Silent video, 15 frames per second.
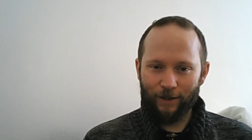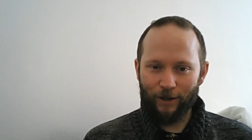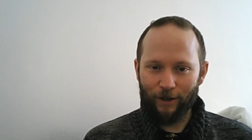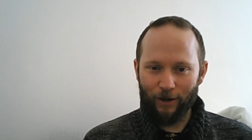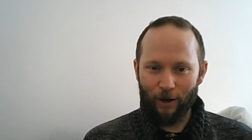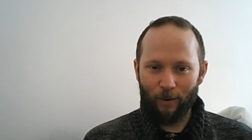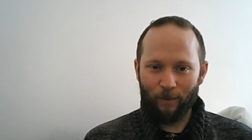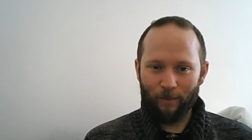you
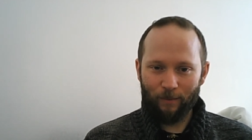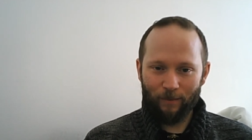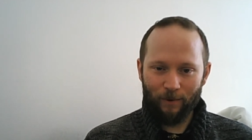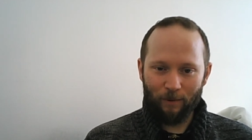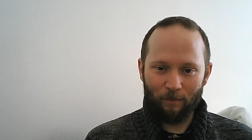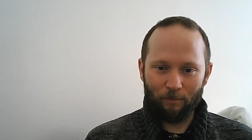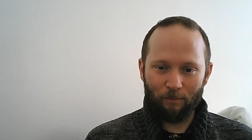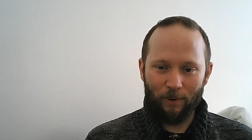know,
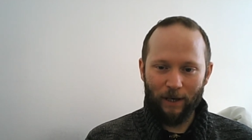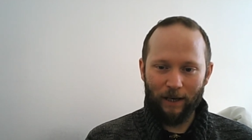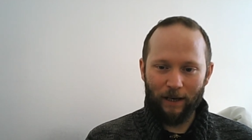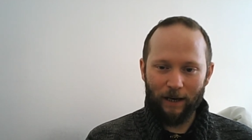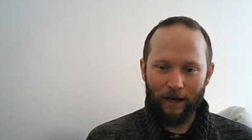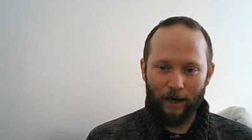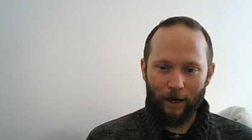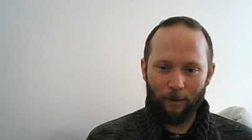be
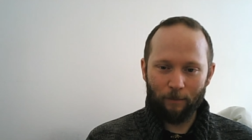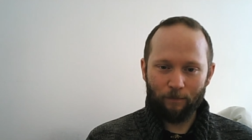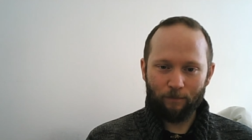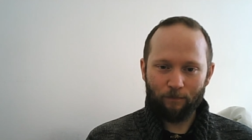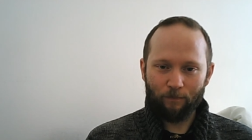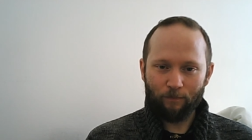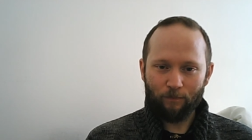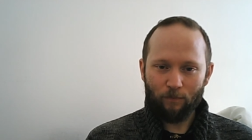uh,
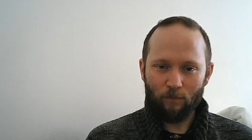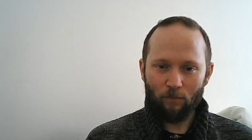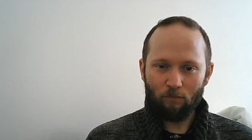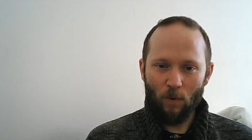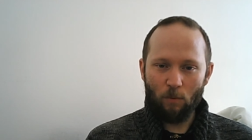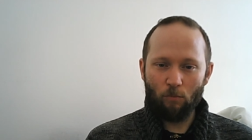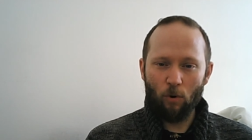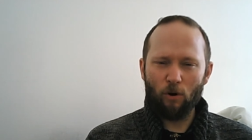
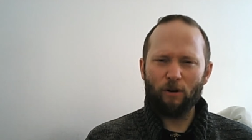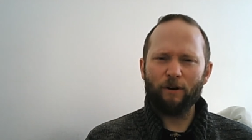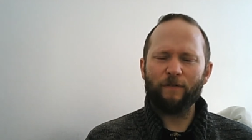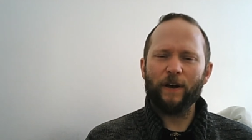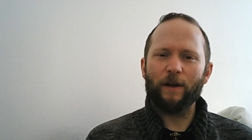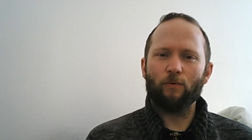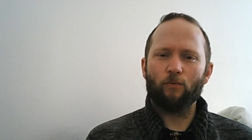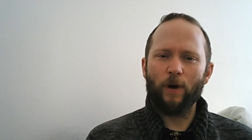more of
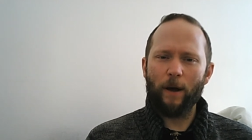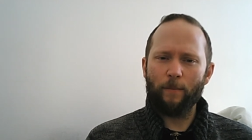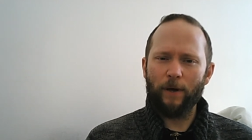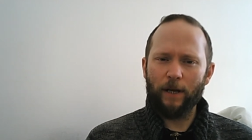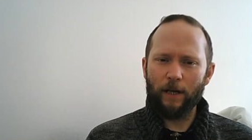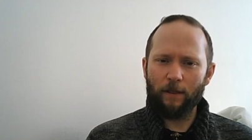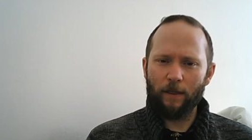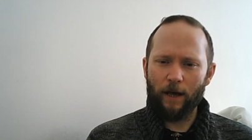a
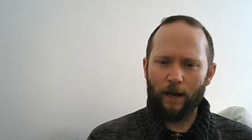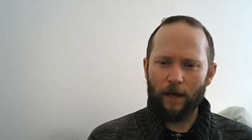remedy than